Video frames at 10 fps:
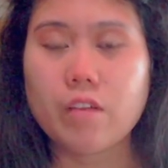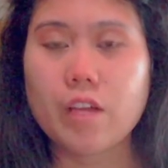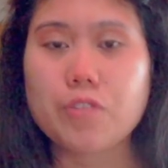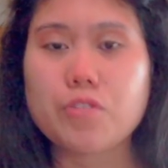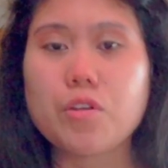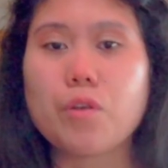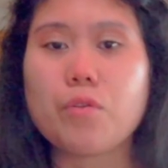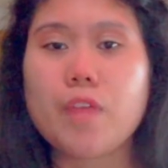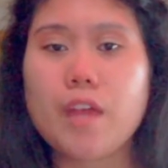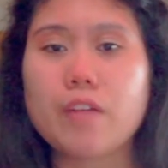And so
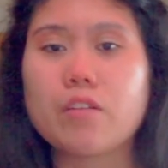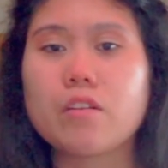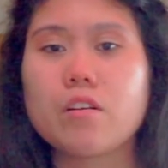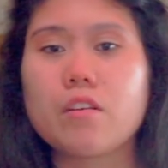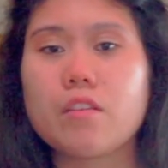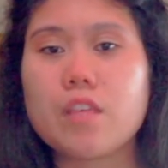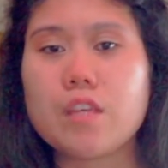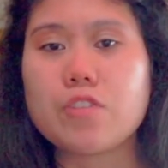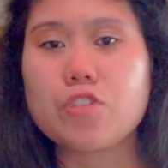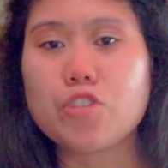then
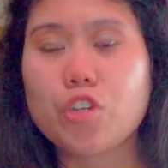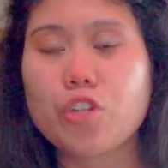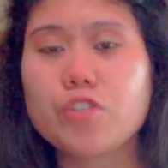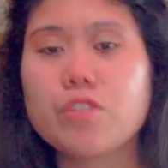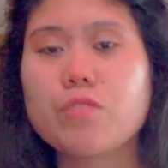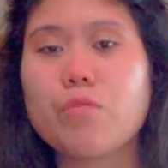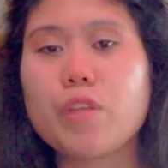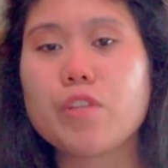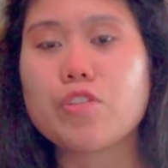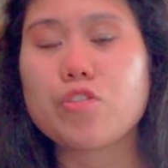the dessert
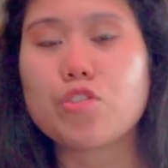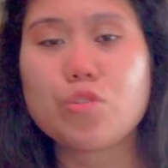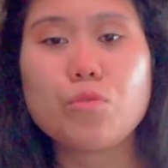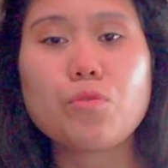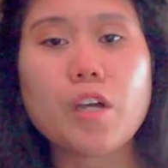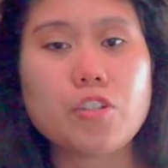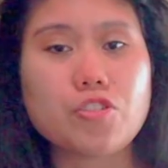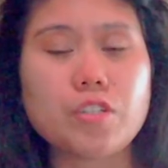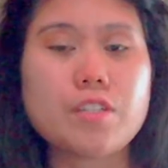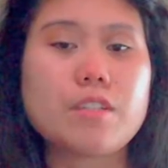went to two
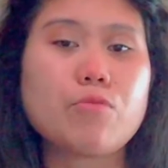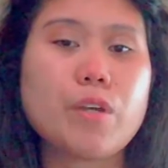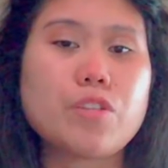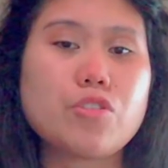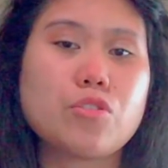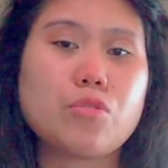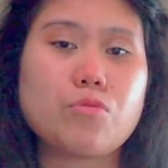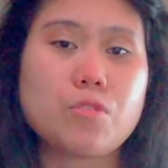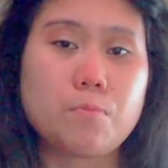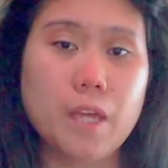countries. It went to
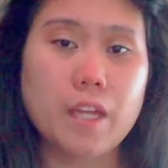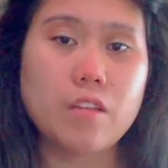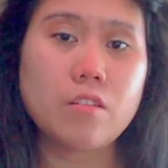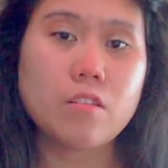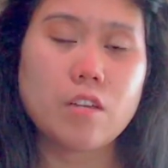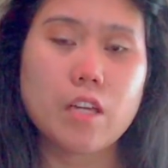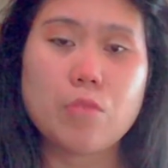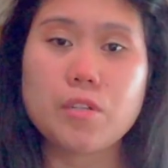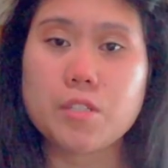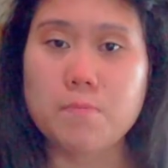Spain and it
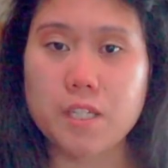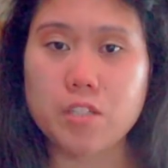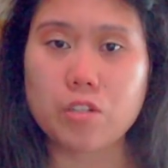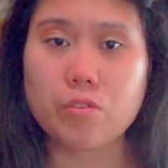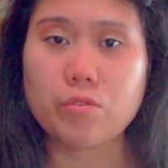went to Mexico.